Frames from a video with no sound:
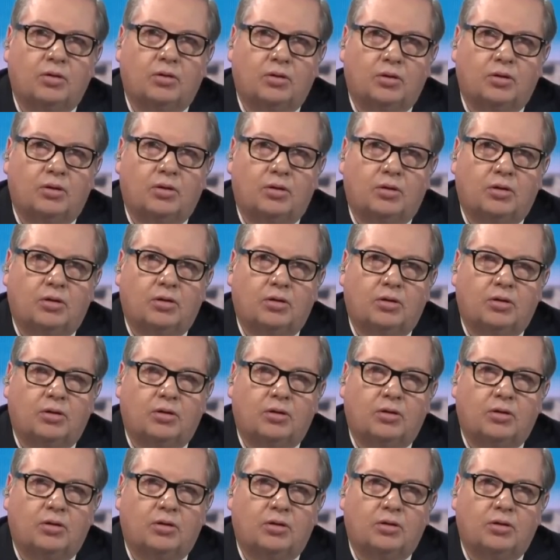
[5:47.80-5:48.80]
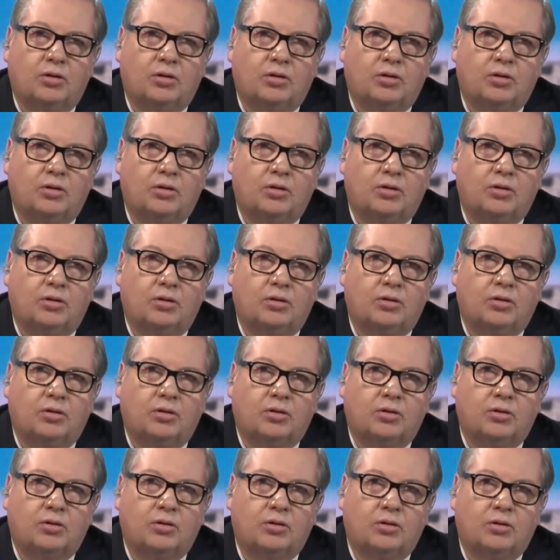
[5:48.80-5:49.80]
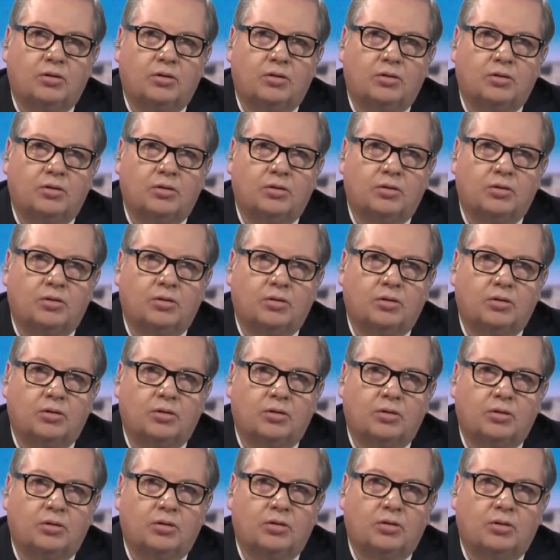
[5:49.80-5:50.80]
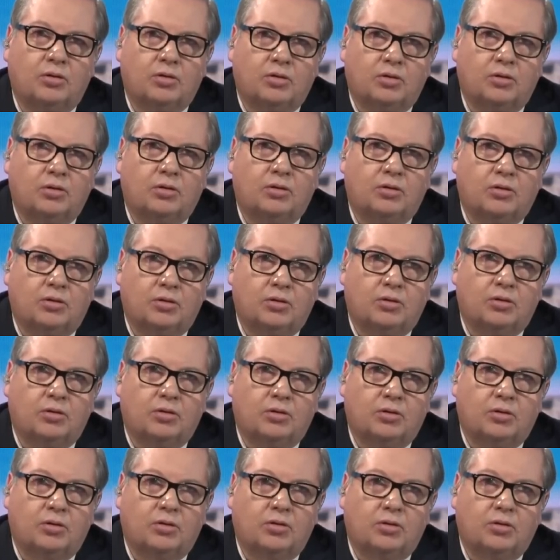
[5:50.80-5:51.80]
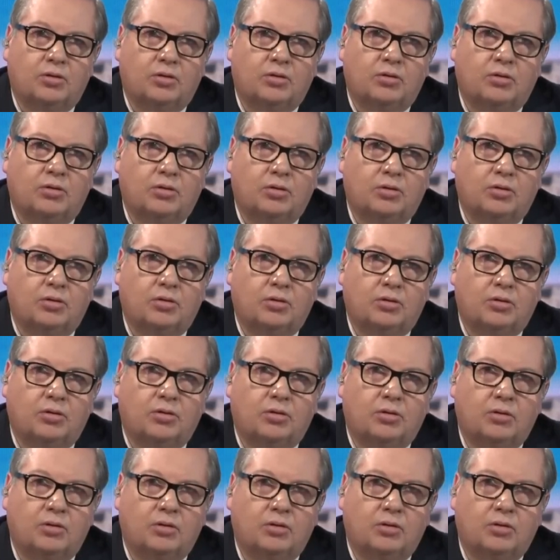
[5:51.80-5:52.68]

This person isn't speaking.